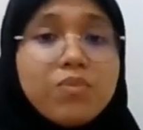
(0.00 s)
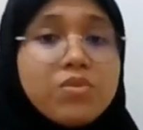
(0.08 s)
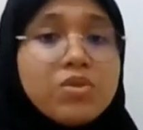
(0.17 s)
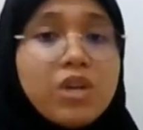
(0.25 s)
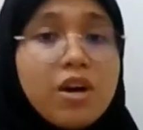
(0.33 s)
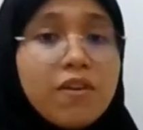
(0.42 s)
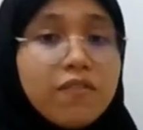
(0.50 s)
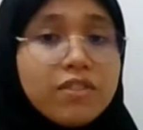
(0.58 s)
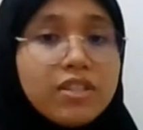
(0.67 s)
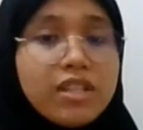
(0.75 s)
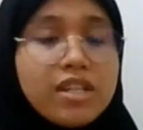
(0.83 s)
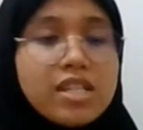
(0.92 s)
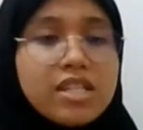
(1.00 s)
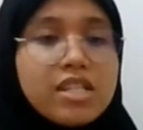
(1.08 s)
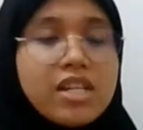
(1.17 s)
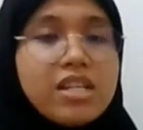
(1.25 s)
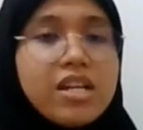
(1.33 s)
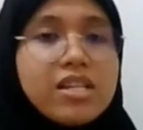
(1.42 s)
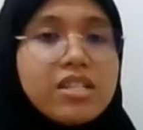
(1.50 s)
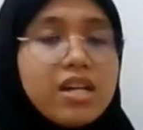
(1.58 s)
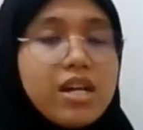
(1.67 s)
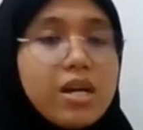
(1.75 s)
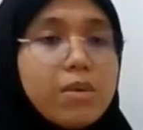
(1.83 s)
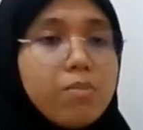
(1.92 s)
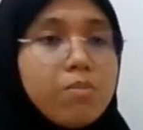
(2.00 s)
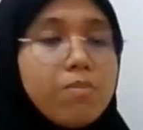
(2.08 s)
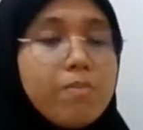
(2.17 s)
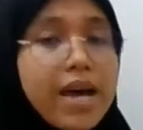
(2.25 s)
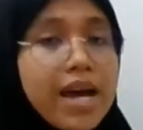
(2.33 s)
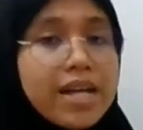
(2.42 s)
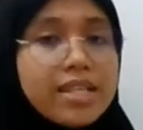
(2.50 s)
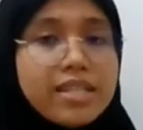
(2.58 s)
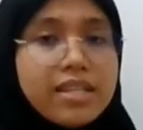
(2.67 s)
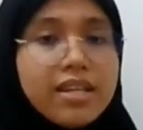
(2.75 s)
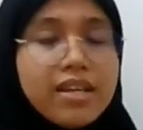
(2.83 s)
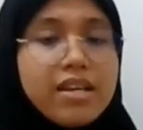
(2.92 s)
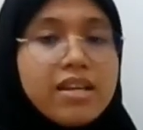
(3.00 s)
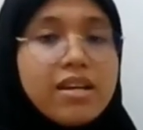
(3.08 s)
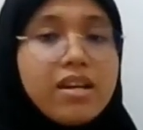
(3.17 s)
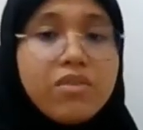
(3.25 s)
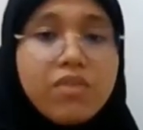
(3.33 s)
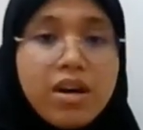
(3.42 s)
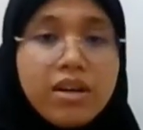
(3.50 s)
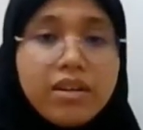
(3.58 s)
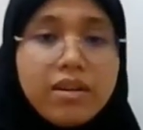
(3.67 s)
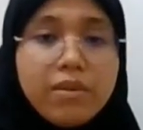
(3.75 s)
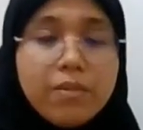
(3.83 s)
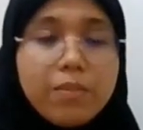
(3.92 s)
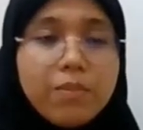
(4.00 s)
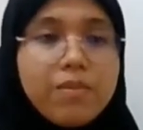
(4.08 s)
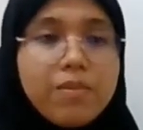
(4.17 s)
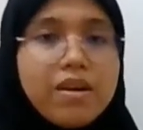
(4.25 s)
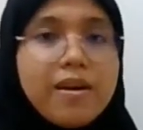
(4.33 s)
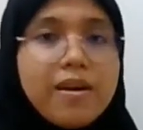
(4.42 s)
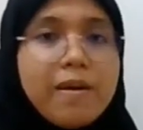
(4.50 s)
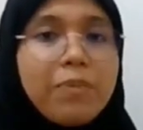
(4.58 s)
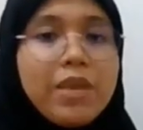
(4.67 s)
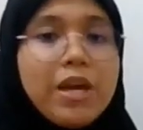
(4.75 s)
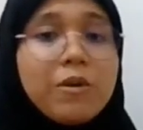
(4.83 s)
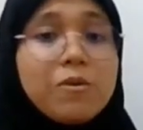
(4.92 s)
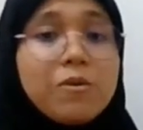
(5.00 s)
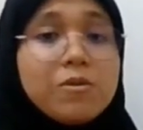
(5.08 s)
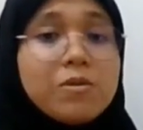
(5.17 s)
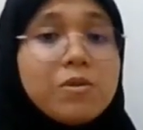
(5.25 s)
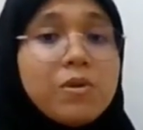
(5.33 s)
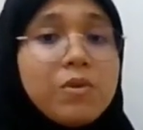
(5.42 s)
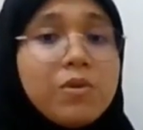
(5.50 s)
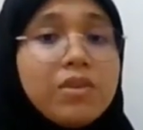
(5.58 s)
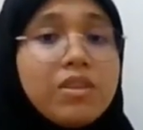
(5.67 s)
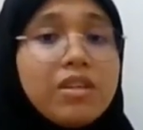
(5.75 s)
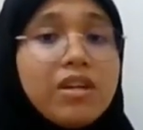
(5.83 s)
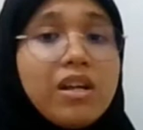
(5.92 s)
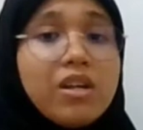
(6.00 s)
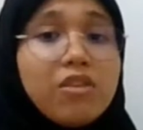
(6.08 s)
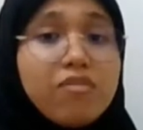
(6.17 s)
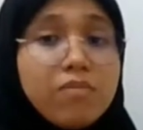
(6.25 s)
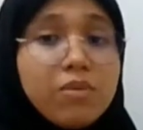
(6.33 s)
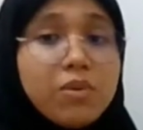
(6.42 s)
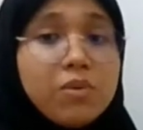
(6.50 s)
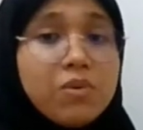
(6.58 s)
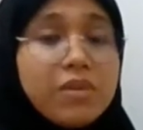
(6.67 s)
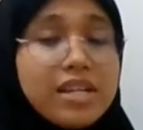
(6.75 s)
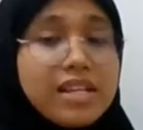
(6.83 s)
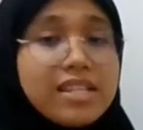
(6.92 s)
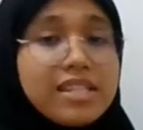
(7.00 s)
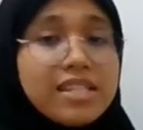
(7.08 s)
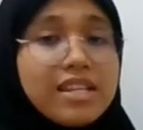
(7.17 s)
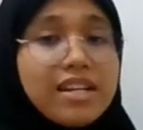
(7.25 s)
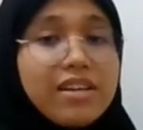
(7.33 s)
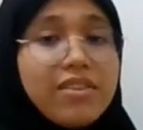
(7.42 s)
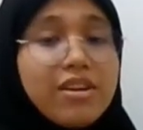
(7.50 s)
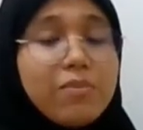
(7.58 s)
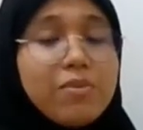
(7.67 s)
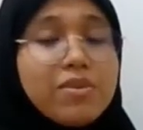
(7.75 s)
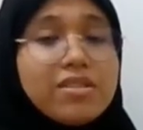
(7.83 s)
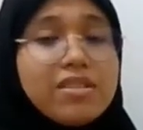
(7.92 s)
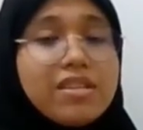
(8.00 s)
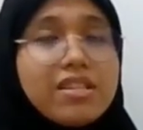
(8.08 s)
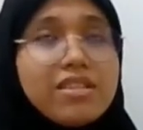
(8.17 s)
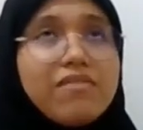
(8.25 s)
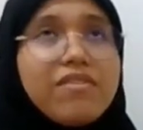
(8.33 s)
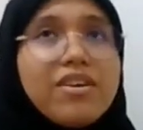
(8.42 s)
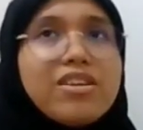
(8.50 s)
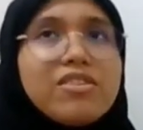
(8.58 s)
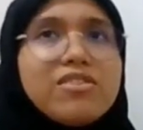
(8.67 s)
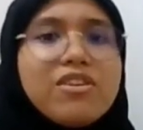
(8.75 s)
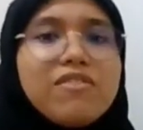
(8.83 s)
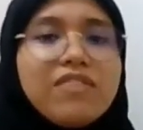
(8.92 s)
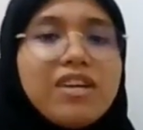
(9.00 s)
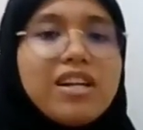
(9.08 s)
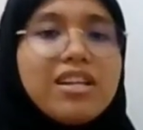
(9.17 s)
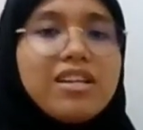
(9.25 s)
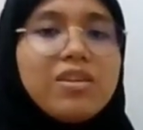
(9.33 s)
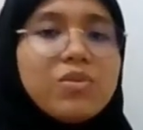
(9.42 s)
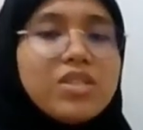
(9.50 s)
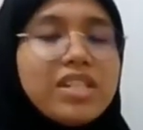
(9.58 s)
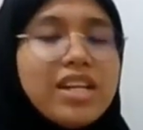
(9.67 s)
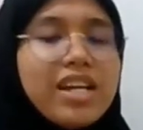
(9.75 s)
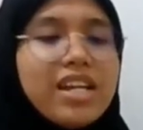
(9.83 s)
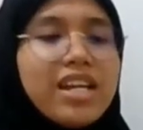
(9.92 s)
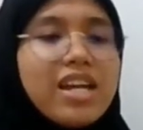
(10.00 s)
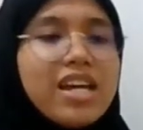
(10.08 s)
soft, such as a mat, a rug, and also the color of blue is a very soft color which can